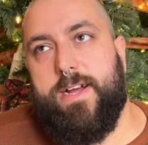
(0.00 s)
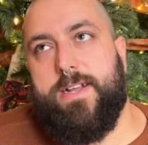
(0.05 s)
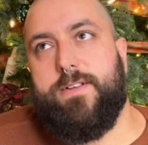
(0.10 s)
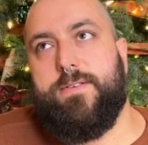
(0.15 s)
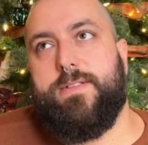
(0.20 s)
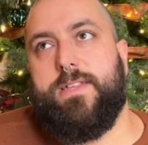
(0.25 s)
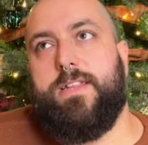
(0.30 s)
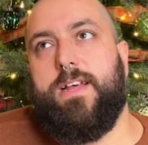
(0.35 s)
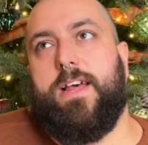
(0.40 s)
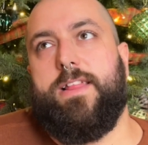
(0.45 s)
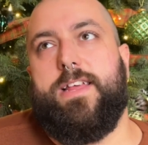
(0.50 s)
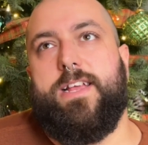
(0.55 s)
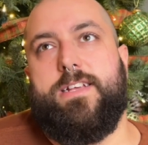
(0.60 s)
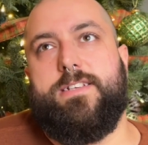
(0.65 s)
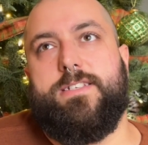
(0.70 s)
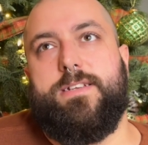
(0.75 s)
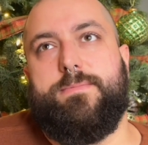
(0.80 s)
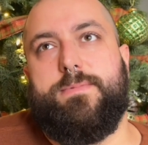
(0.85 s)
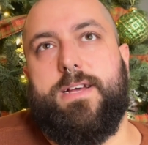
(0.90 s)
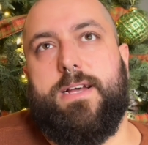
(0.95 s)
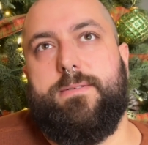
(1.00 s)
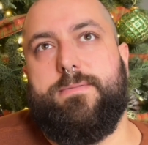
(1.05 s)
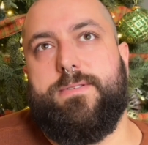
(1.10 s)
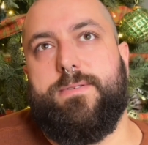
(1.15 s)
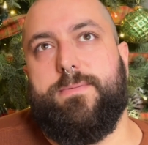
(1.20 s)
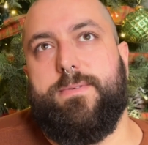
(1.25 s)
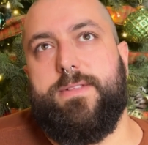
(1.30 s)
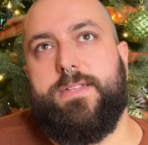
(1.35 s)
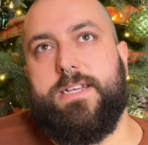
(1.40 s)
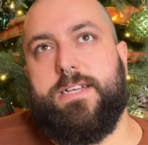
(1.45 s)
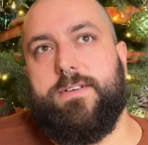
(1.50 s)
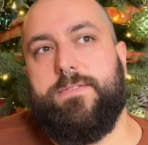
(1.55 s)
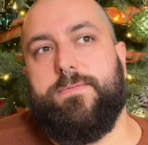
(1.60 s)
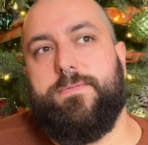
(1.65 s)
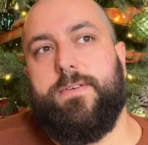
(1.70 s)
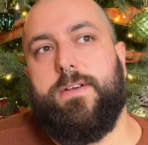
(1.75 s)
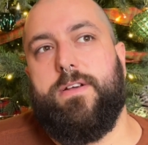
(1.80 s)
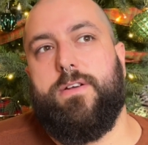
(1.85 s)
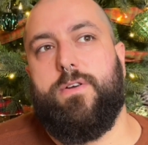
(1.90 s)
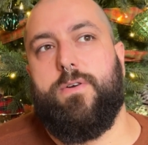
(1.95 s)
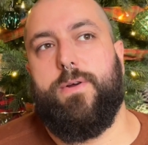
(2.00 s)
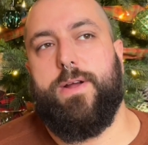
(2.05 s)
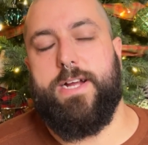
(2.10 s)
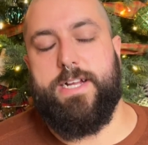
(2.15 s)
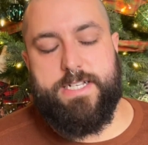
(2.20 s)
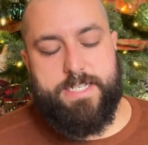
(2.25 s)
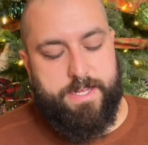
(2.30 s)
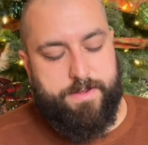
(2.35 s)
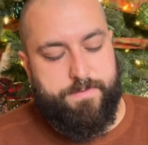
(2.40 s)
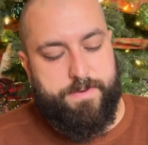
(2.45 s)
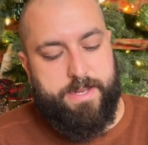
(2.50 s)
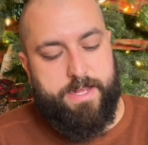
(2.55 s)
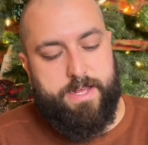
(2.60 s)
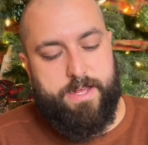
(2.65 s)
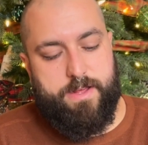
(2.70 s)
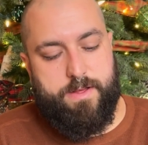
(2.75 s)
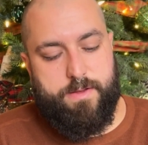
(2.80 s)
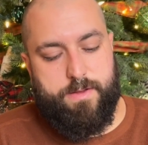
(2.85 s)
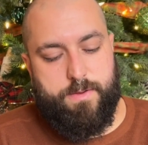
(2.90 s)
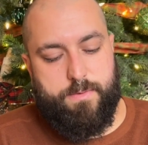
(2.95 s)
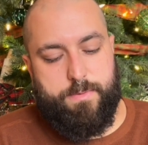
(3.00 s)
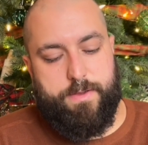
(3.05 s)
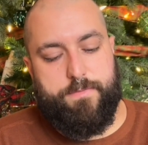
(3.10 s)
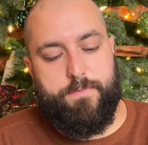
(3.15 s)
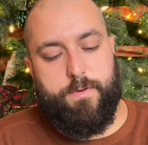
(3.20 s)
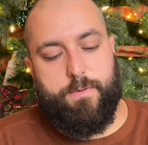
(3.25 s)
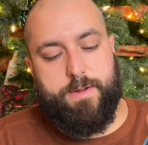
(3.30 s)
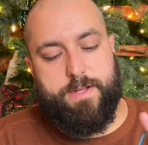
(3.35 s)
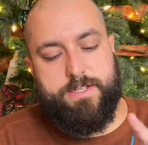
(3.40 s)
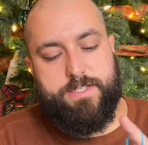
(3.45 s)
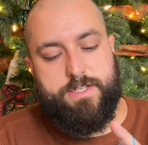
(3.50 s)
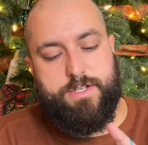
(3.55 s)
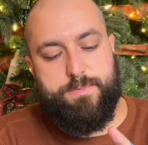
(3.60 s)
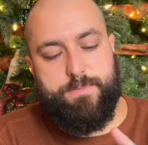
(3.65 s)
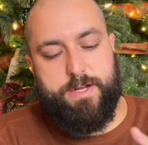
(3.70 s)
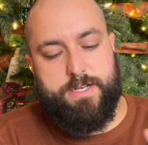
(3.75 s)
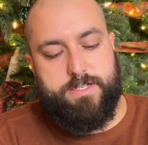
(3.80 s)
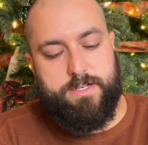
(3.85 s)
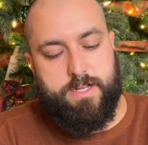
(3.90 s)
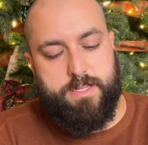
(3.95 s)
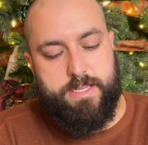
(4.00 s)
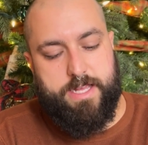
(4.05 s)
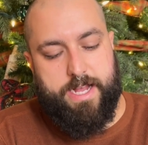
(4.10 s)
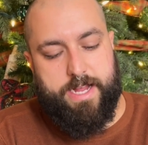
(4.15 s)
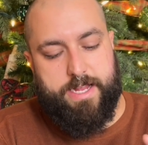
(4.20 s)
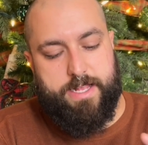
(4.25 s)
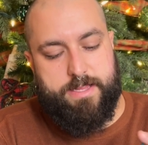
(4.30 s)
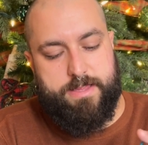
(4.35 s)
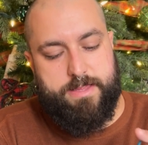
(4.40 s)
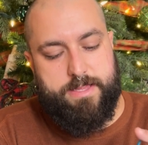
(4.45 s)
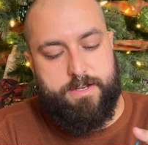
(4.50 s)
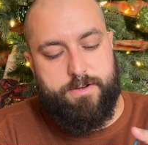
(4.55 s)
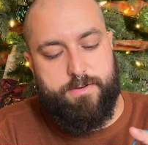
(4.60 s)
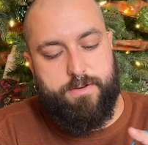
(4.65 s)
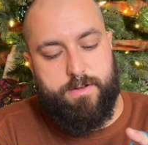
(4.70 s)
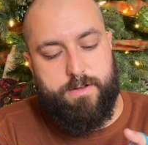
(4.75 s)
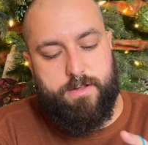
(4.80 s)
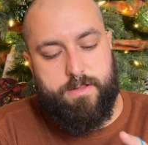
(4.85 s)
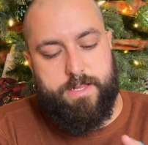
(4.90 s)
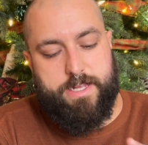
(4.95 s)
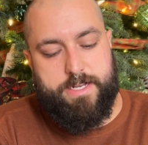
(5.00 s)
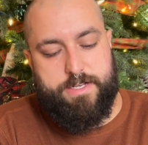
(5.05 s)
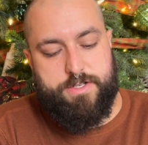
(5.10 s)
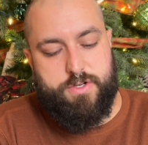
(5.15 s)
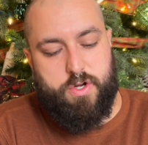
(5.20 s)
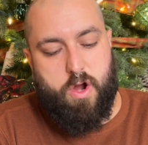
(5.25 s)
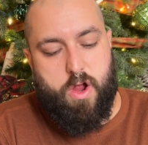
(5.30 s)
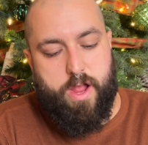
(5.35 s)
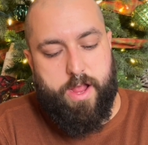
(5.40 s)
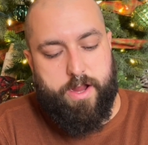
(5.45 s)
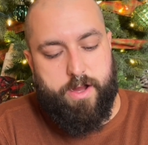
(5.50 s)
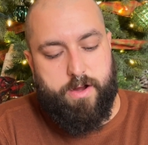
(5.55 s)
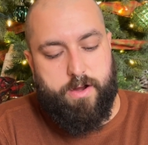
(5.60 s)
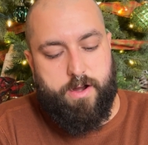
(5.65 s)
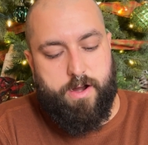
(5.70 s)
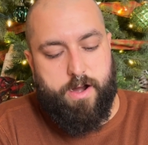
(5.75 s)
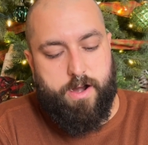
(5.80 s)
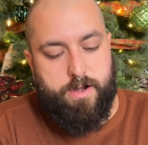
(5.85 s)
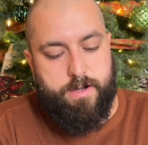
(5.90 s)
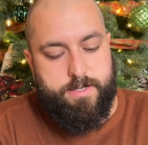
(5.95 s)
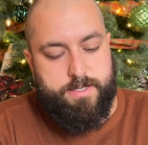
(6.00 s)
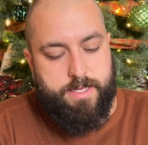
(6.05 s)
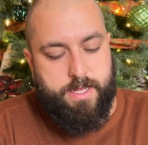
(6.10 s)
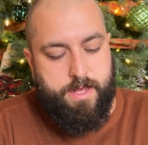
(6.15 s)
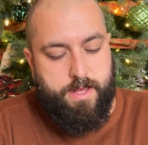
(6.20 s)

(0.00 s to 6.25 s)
I think sometimes when we think of creativity, we focus too much on like literal, like drawing or art.